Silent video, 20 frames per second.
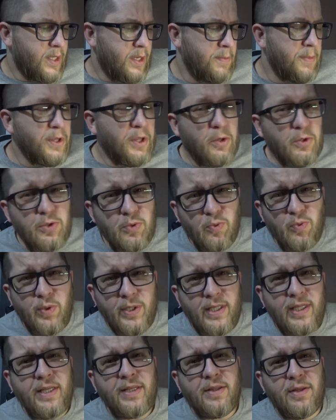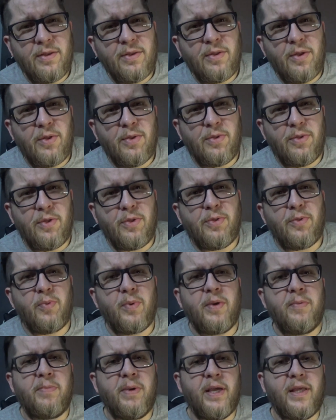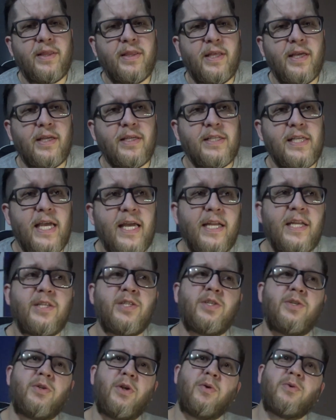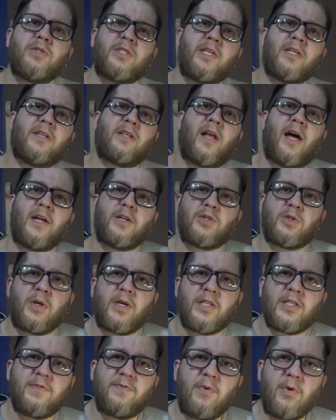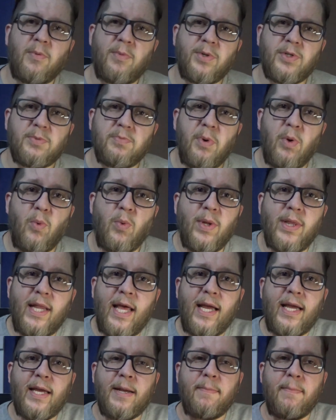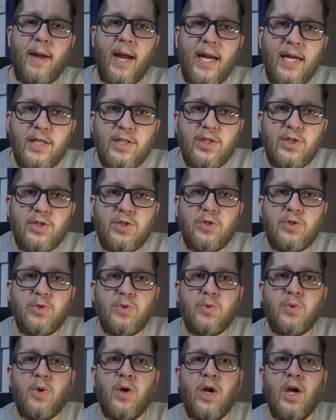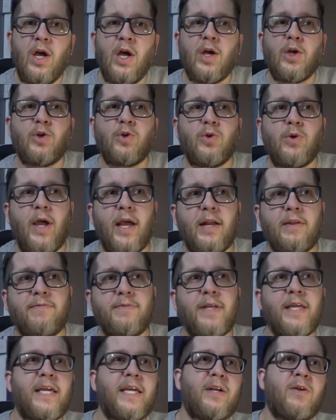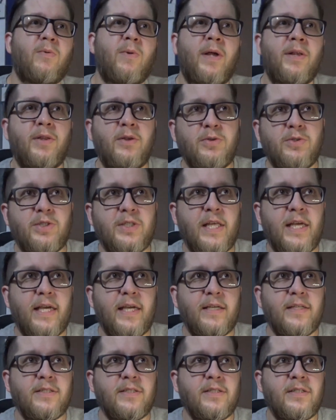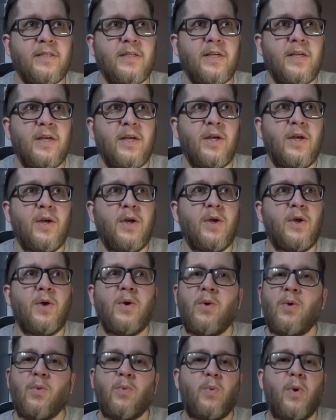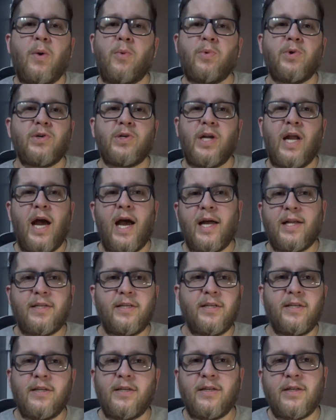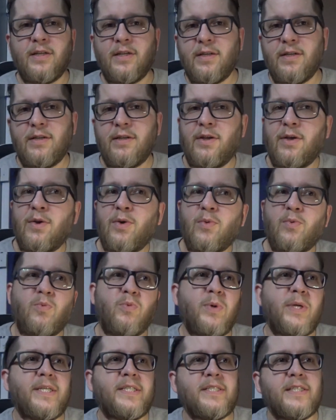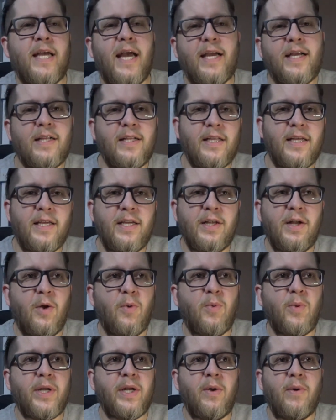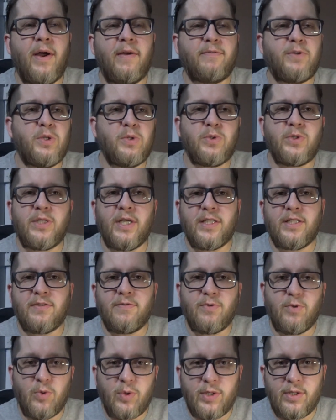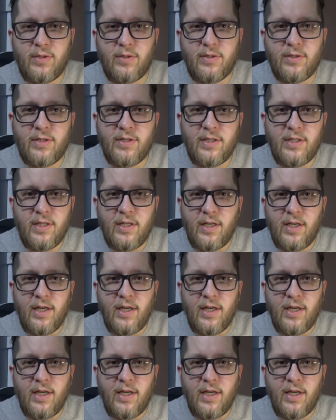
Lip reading: But those are really the three big things, and you don't see it a lot in Transformers, but when they can manage to creatively get around those things, where we're not recycling, we don't have two sets of grills